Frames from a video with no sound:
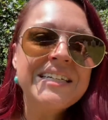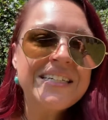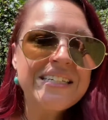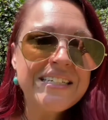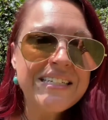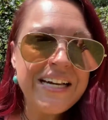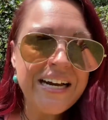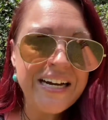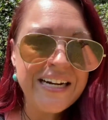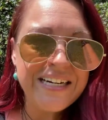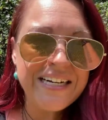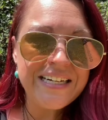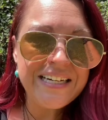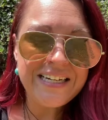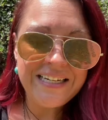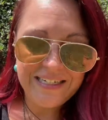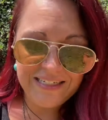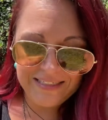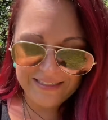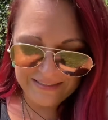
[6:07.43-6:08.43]

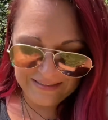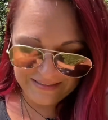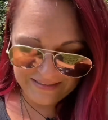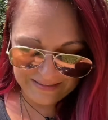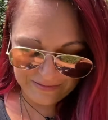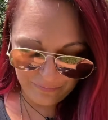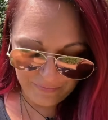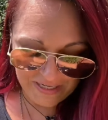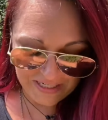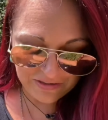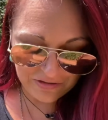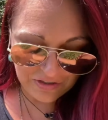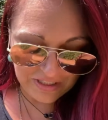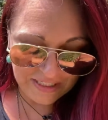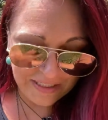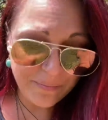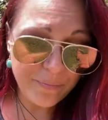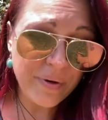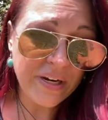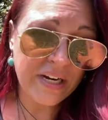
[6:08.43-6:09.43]
guides, my
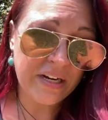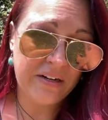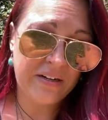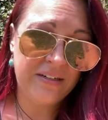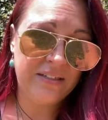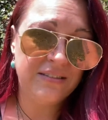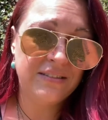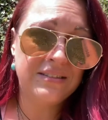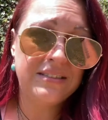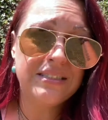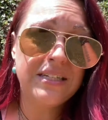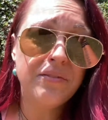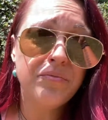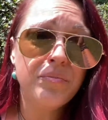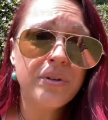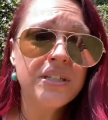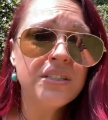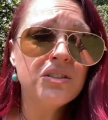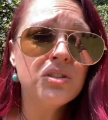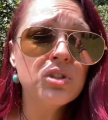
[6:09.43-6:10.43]
grandparents have
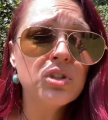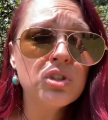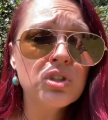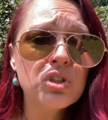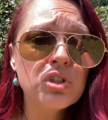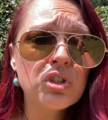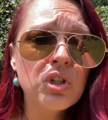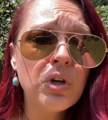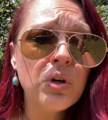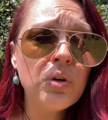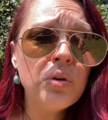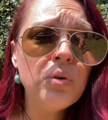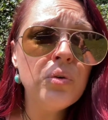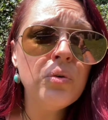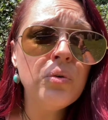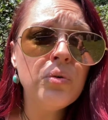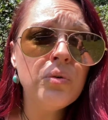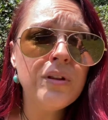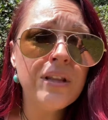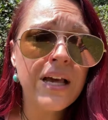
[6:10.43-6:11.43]
been so
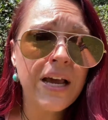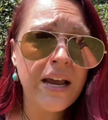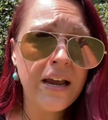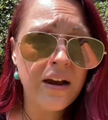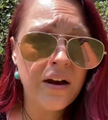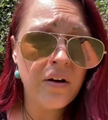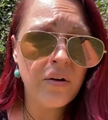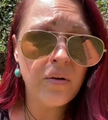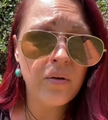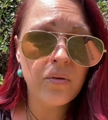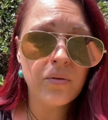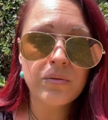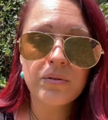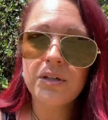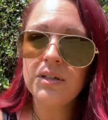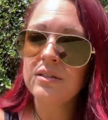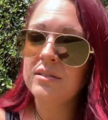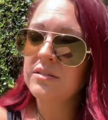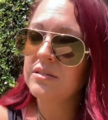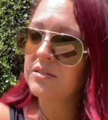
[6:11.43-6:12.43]
loud loud,
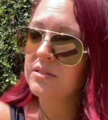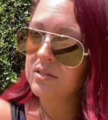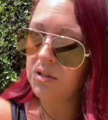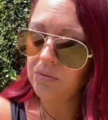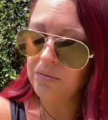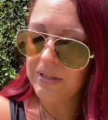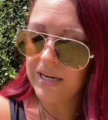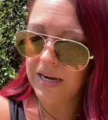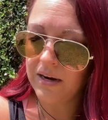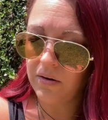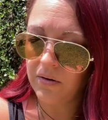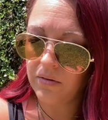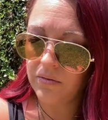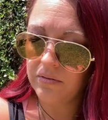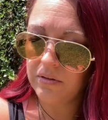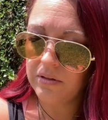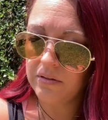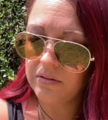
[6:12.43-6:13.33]
so loud.